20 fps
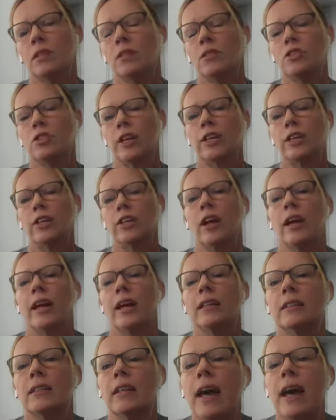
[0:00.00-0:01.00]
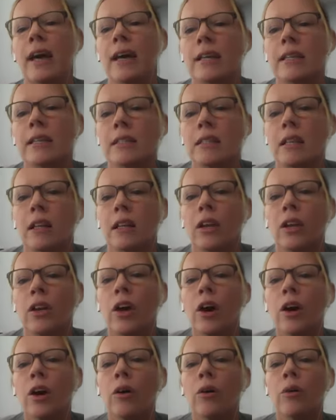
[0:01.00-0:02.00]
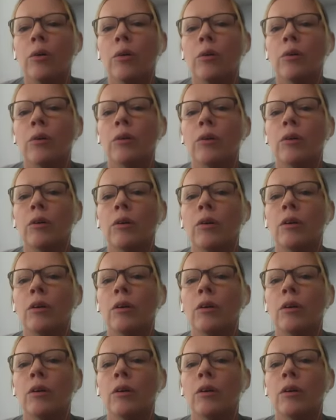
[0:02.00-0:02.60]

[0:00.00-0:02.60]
And shake your head yes and no.